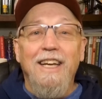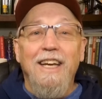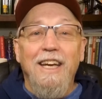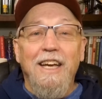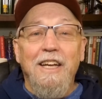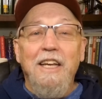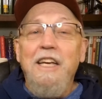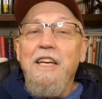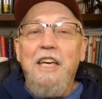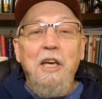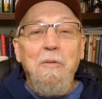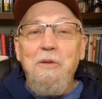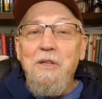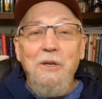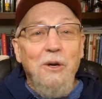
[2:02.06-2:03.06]
And he
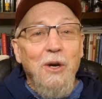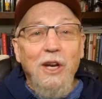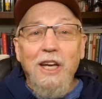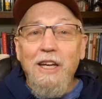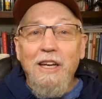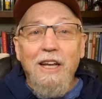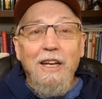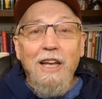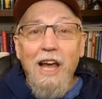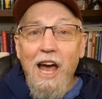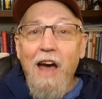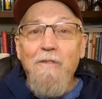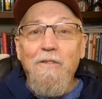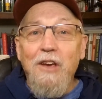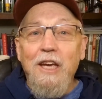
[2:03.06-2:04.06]
keeps doing it and
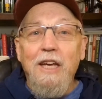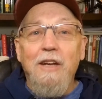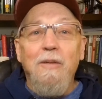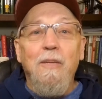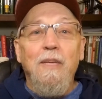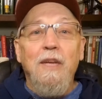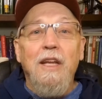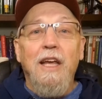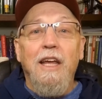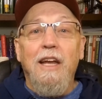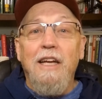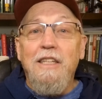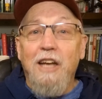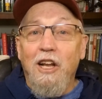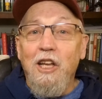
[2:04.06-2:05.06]
laughing. And
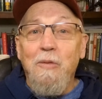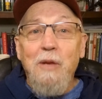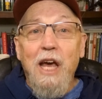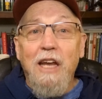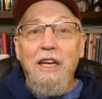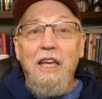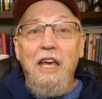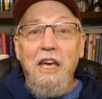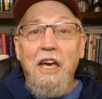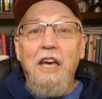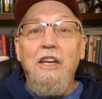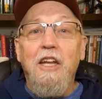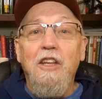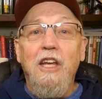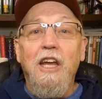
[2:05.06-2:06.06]
I tell him that again,
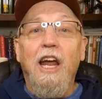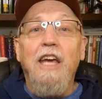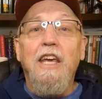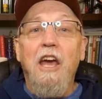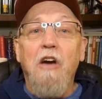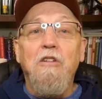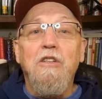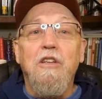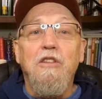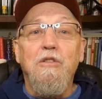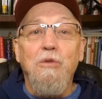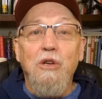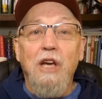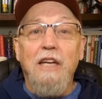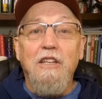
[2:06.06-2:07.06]
and then I count to
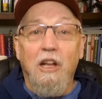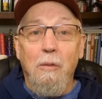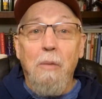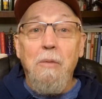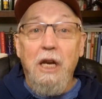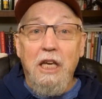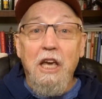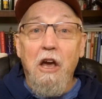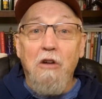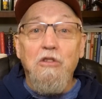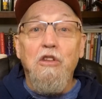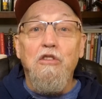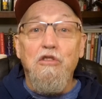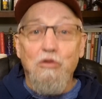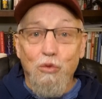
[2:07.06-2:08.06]
3. I tell him, I'm going to count
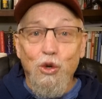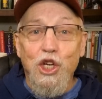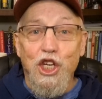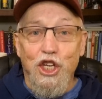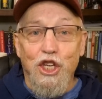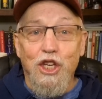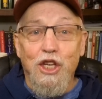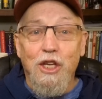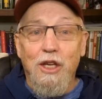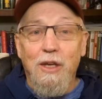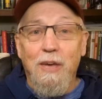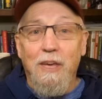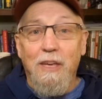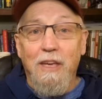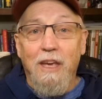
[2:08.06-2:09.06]
to 3.
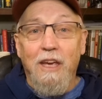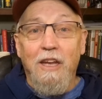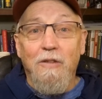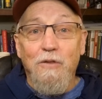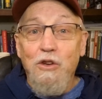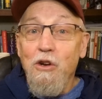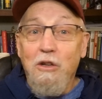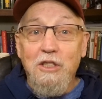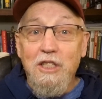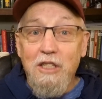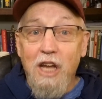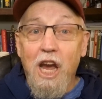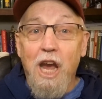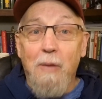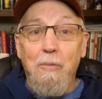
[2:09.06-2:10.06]
And if you don't
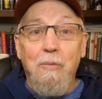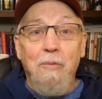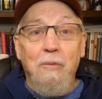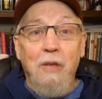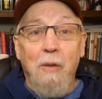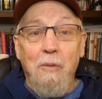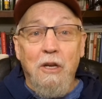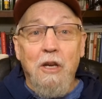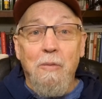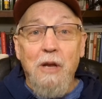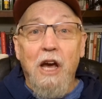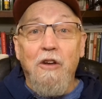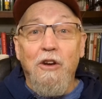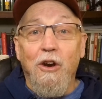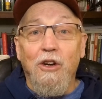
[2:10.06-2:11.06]
stop, I'm going to come
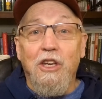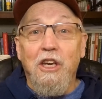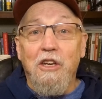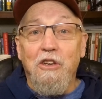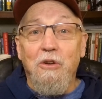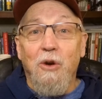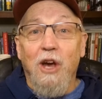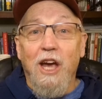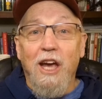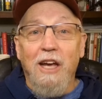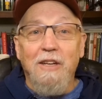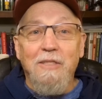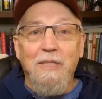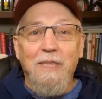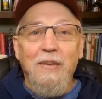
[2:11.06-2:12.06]
down there and kick your
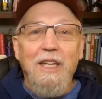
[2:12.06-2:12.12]
ass.